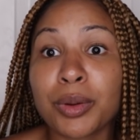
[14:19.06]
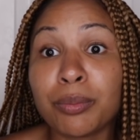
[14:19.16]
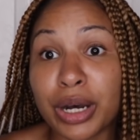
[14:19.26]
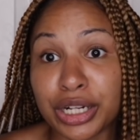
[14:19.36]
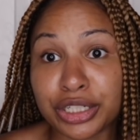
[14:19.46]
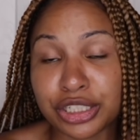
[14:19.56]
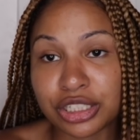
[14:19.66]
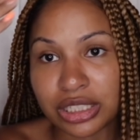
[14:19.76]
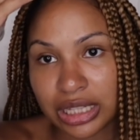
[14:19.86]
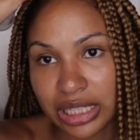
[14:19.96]

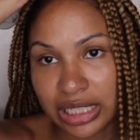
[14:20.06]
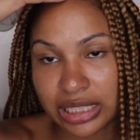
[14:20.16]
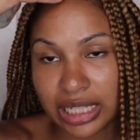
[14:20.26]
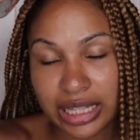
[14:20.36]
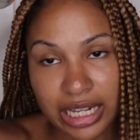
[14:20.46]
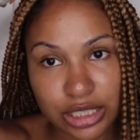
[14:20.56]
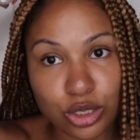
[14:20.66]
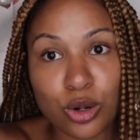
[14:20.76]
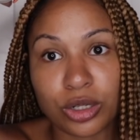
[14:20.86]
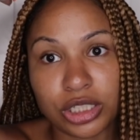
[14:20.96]
butters and things like that to
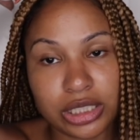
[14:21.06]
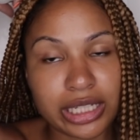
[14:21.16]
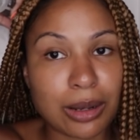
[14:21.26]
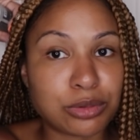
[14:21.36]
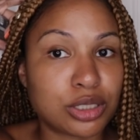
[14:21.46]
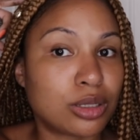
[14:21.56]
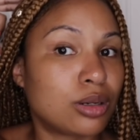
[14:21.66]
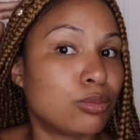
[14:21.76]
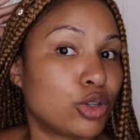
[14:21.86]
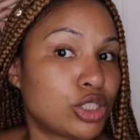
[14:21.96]
go on your scalp to
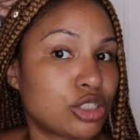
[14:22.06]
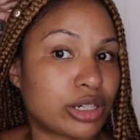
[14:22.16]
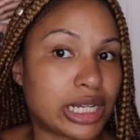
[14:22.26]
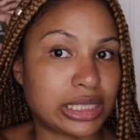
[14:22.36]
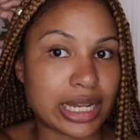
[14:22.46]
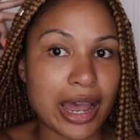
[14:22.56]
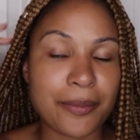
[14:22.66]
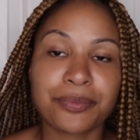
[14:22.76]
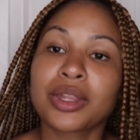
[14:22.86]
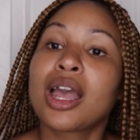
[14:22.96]
moisturize
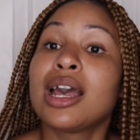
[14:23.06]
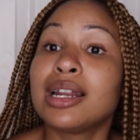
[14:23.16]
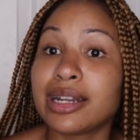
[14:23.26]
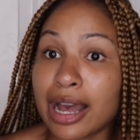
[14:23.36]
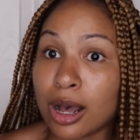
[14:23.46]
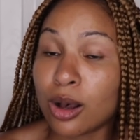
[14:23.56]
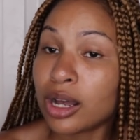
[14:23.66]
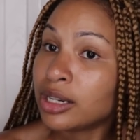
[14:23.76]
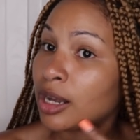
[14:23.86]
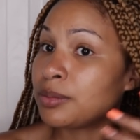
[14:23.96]
that. Now,
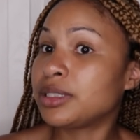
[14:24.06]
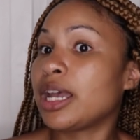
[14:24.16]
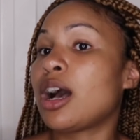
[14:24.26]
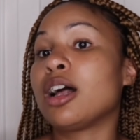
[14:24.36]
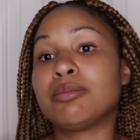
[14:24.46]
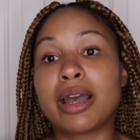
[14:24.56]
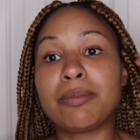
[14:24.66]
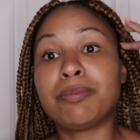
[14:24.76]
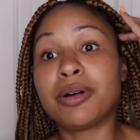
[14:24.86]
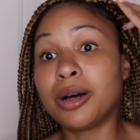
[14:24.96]
an update on my
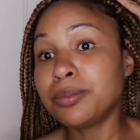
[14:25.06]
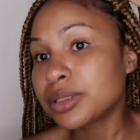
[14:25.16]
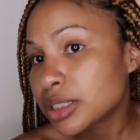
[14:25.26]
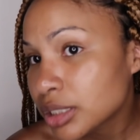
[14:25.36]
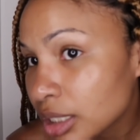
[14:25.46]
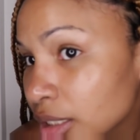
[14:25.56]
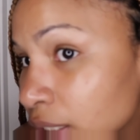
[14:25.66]
bumps.